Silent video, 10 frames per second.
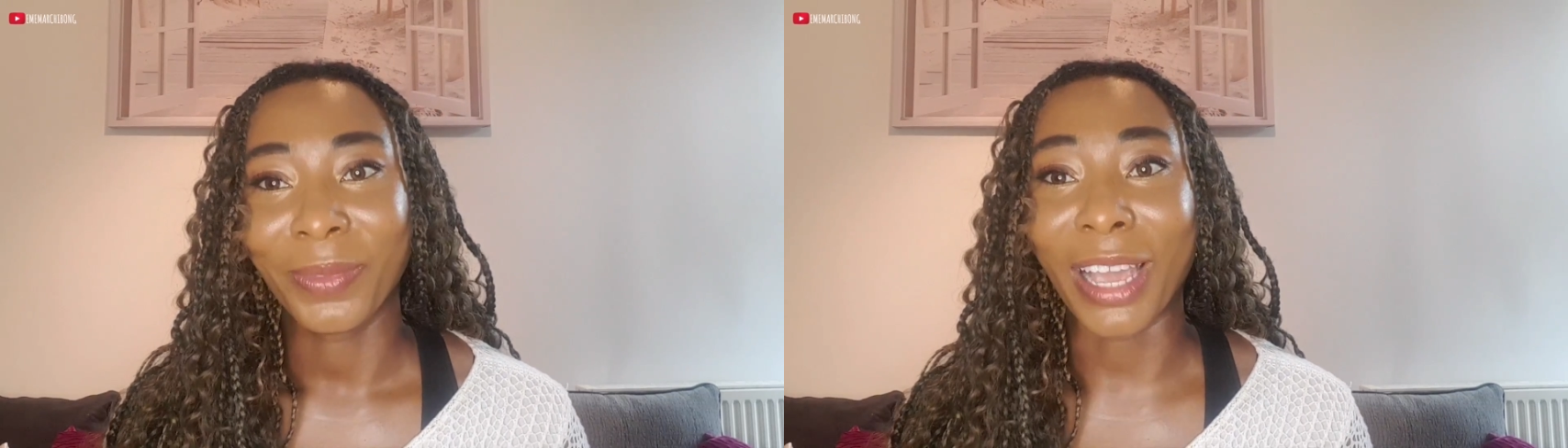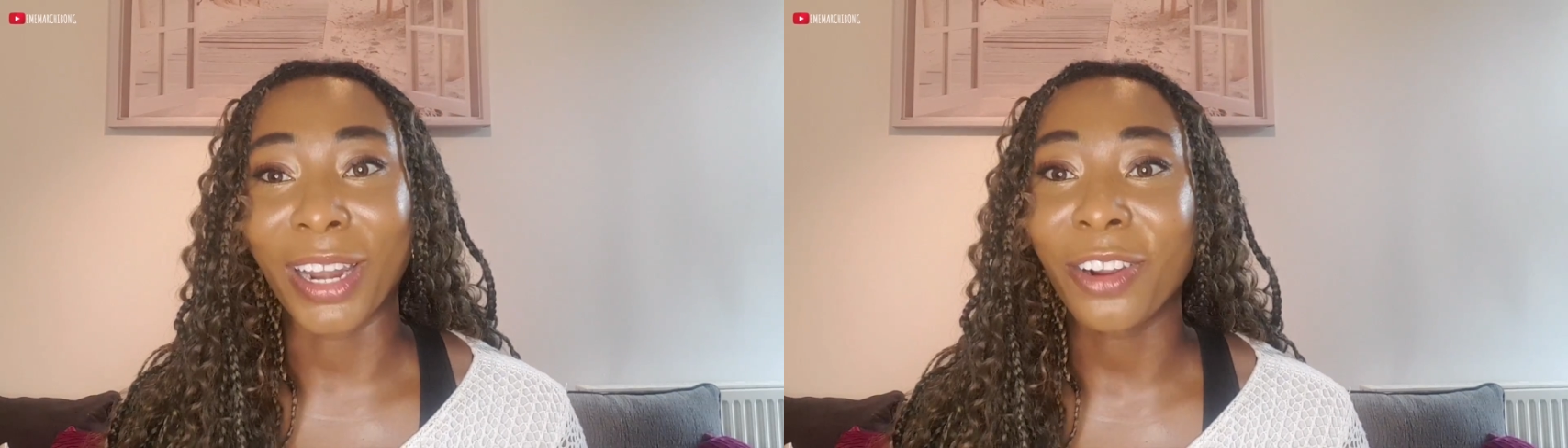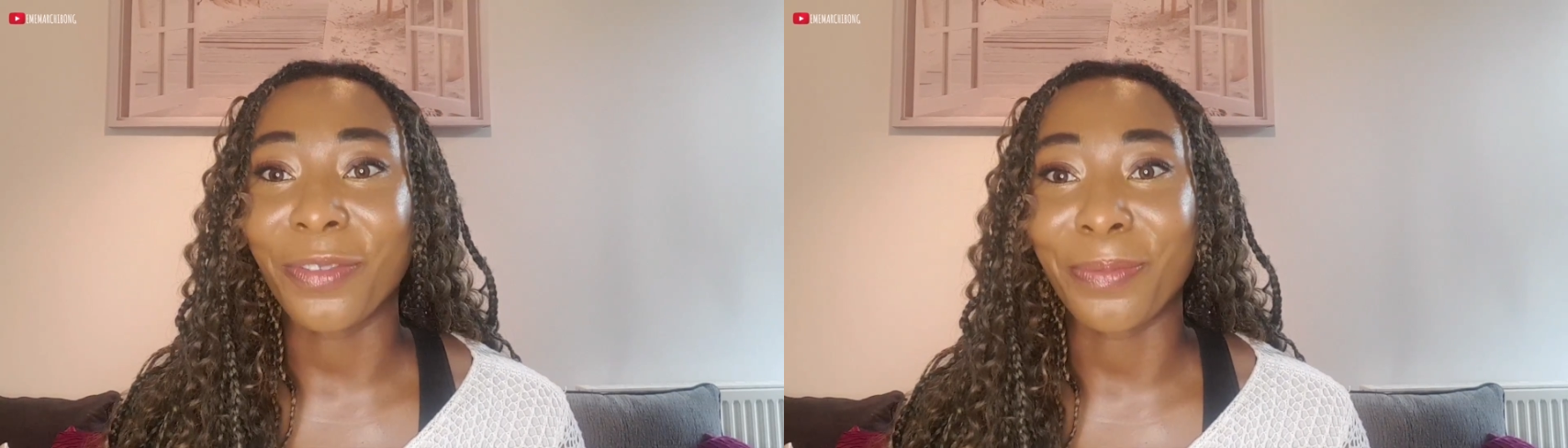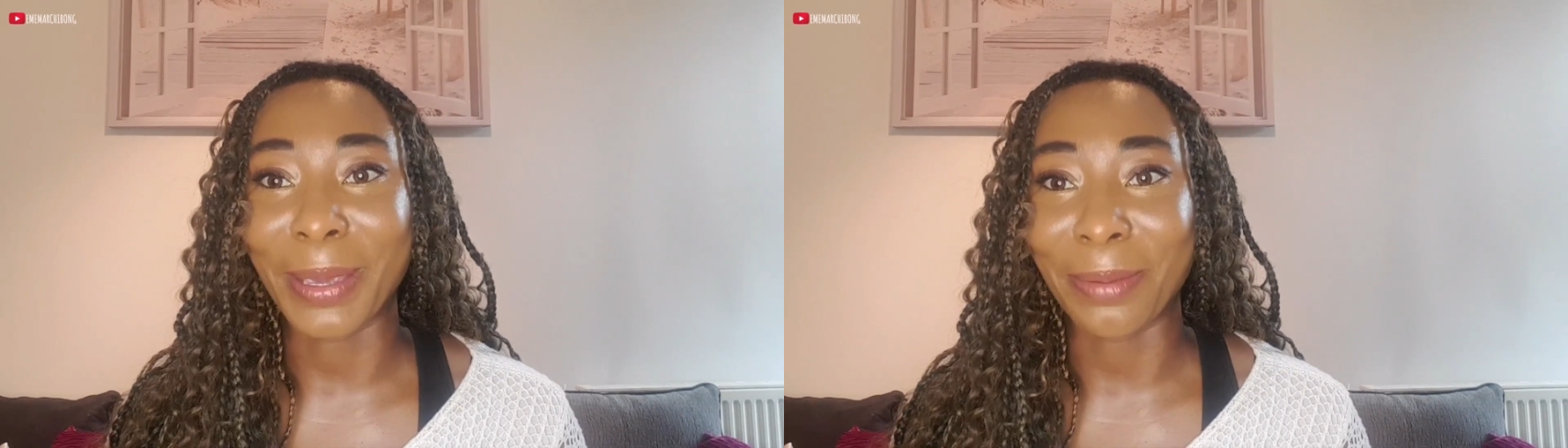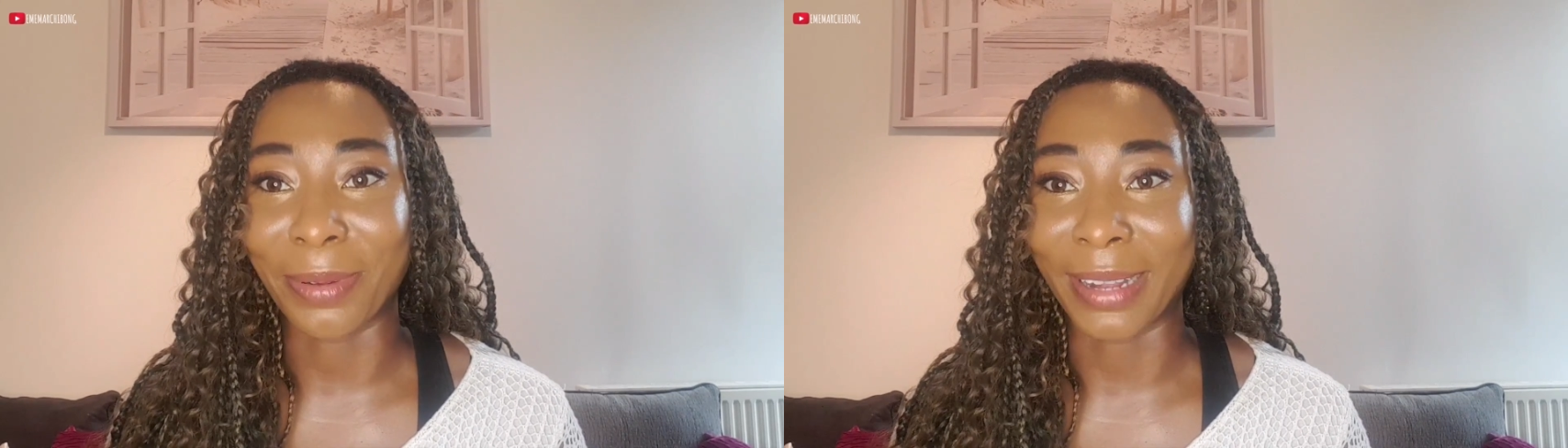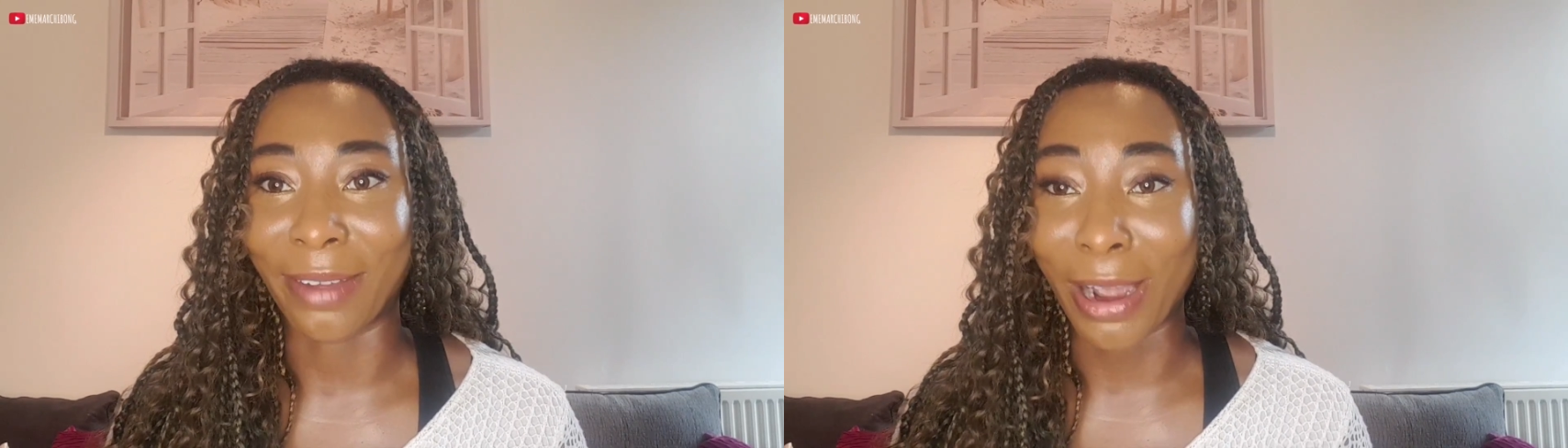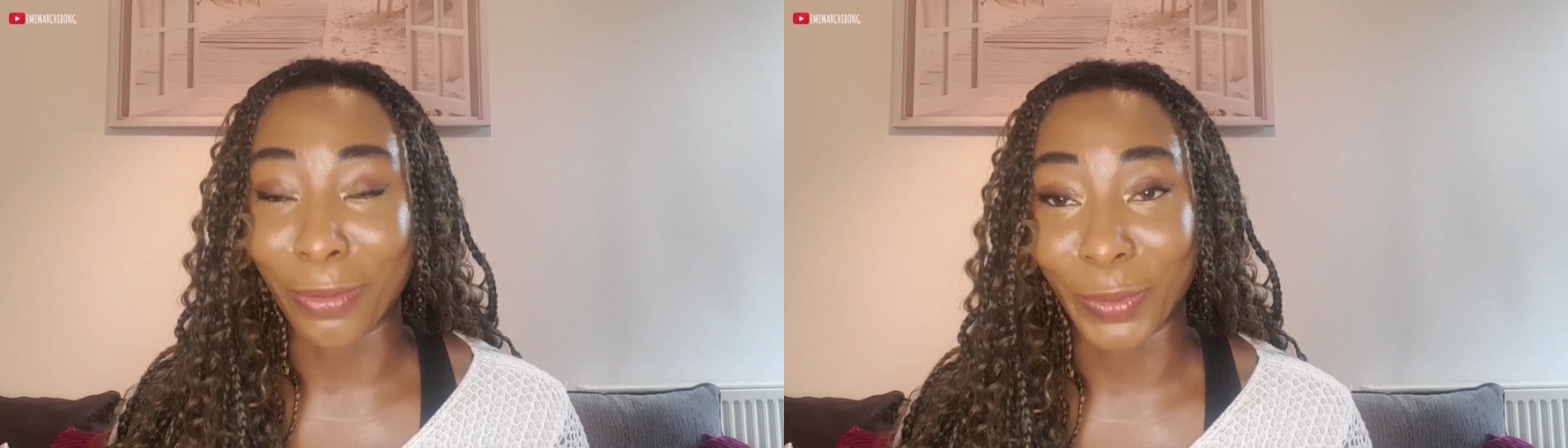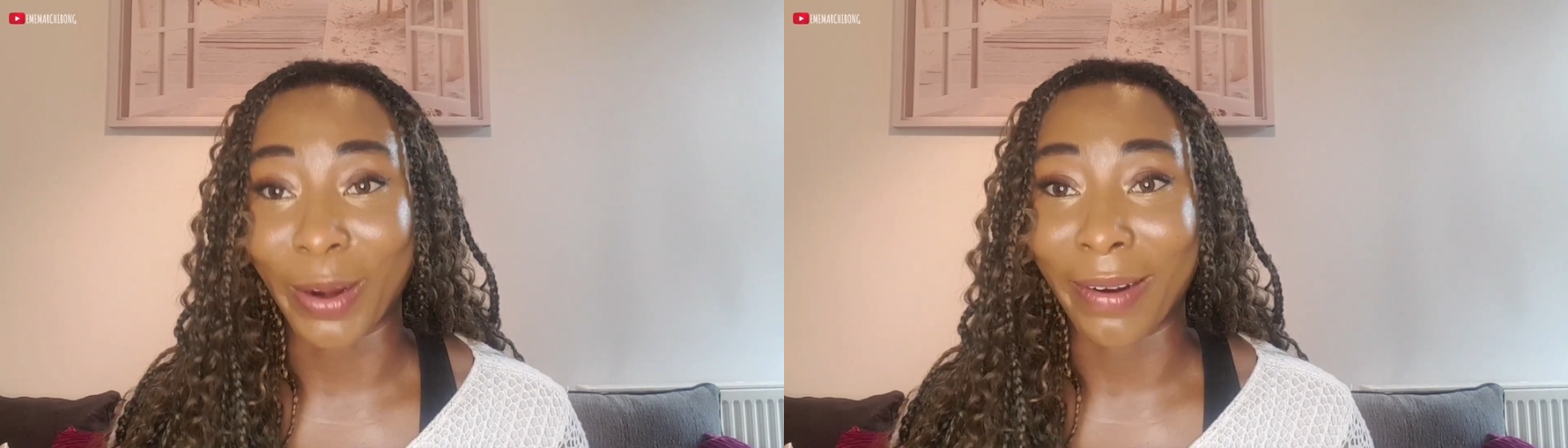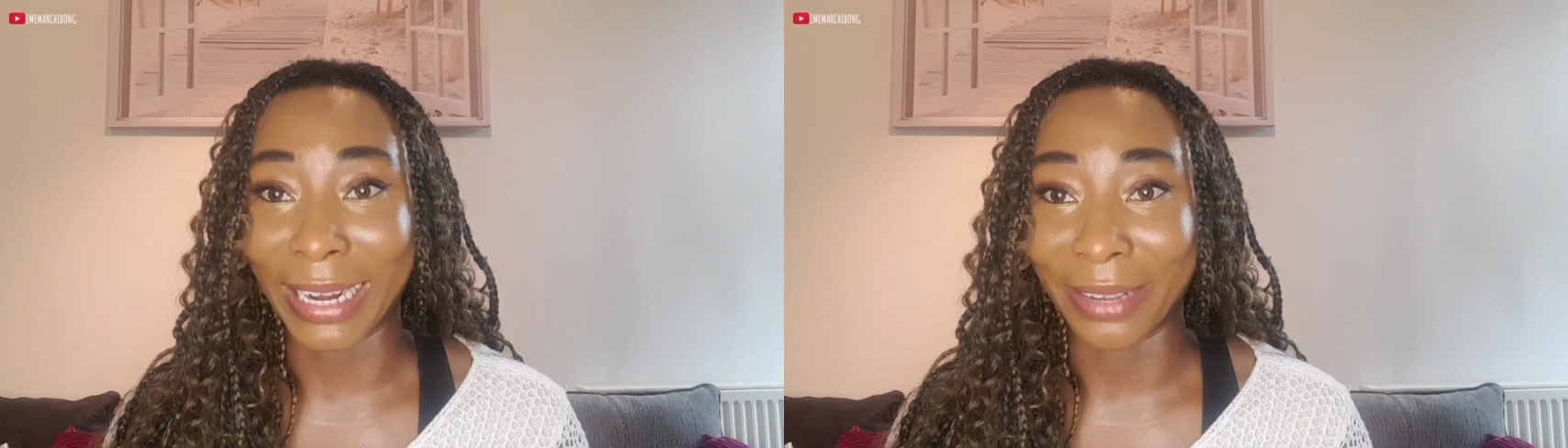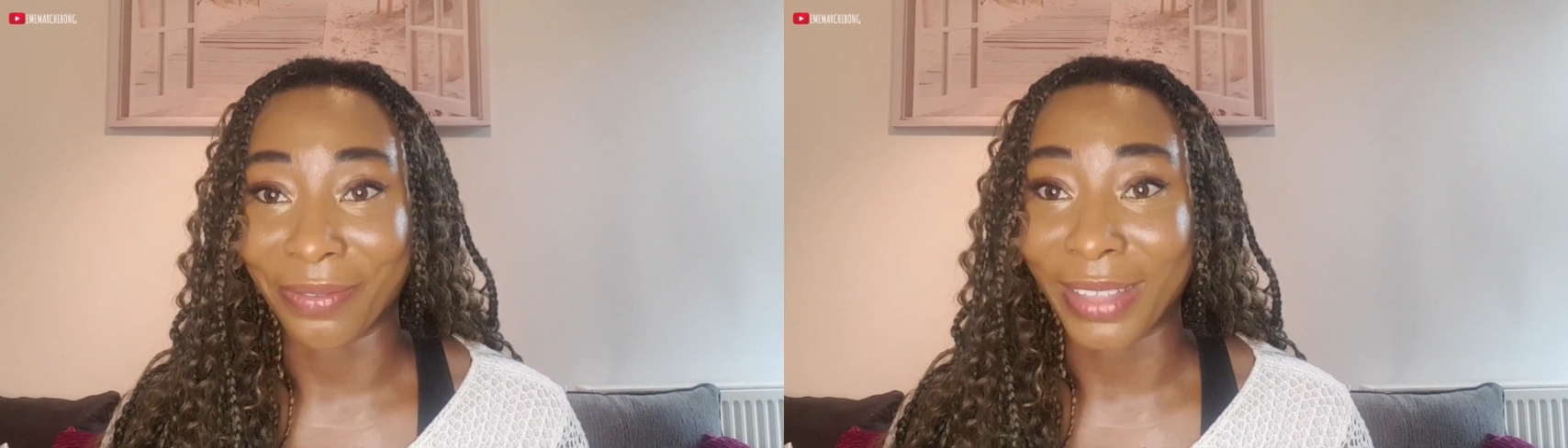A lot of people around where I live